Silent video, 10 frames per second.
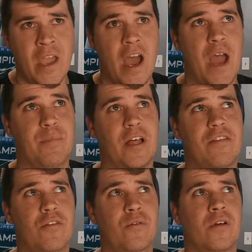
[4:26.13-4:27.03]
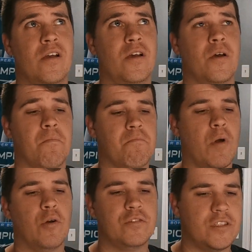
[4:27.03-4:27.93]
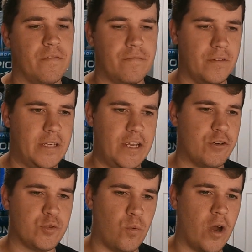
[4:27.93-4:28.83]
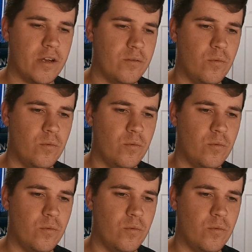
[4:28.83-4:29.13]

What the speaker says: I played through most of Gears 1,